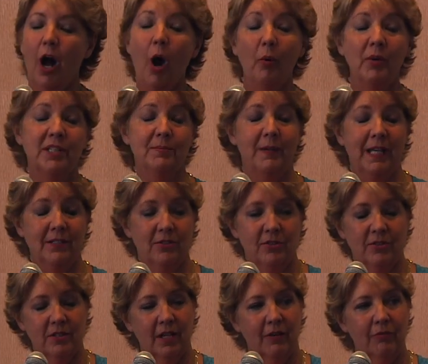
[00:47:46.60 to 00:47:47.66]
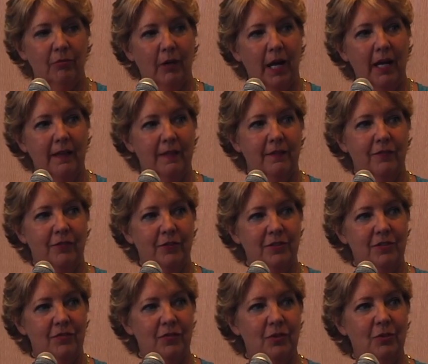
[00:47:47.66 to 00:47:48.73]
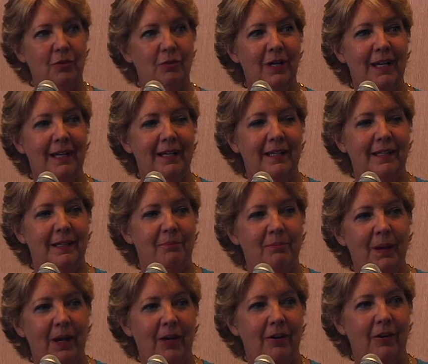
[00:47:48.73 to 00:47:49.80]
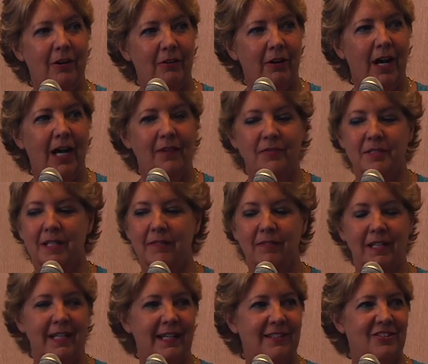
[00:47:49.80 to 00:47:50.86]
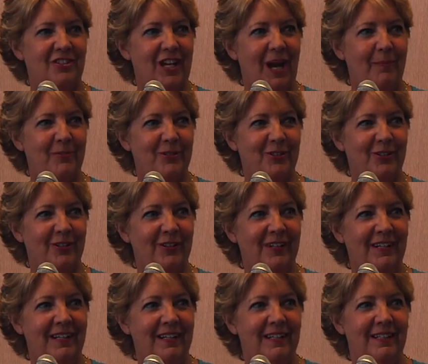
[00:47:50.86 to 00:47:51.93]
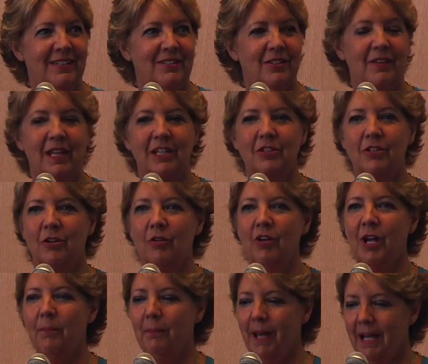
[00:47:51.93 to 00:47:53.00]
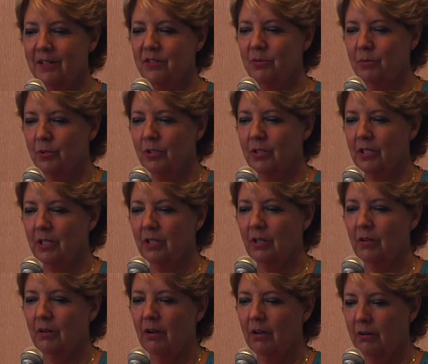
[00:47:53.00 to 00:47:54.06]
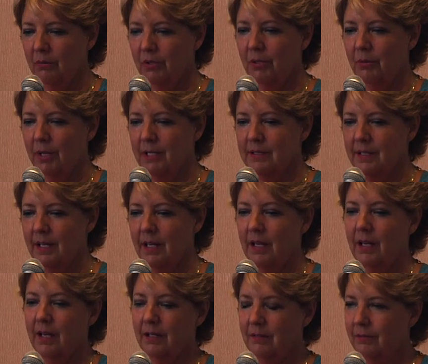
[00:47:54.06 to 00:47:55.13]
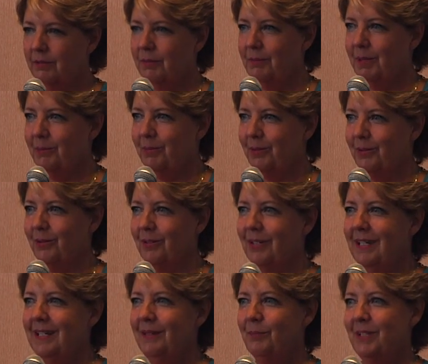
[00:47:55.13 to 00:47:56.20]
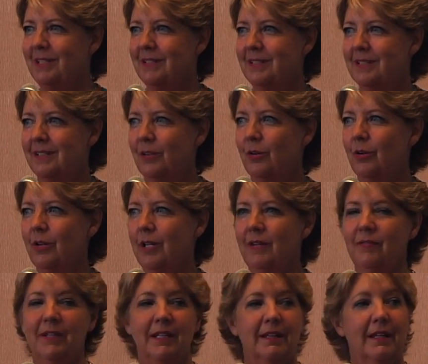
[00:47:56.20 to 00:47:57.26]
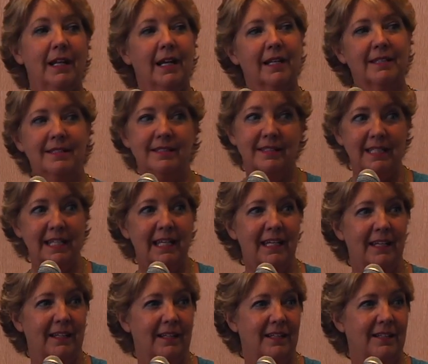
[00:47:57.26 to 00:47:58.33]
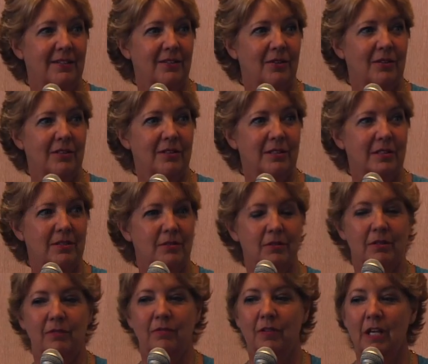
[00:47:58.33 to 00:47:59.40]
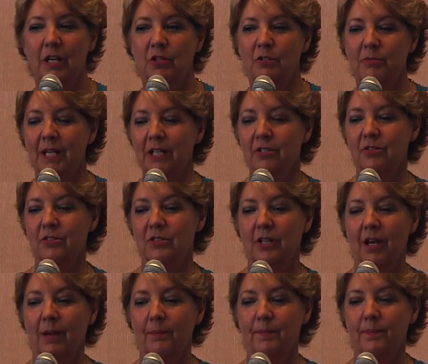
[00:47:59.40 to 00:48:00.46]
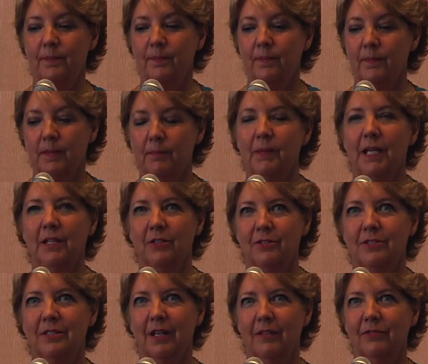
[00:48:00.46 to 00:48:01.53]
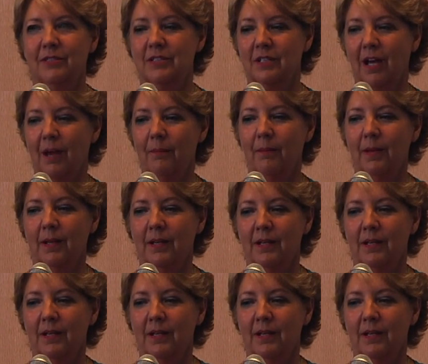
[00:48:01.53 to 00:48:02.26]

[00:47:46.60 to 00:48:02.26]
always makes herself write the first few paragraphs of the next chapter, so that you don't come back to work and go, oh, where was I? I don't remember, or but just to, or even in the next scene. So it's just sort of, you make your stop, you make yourself stop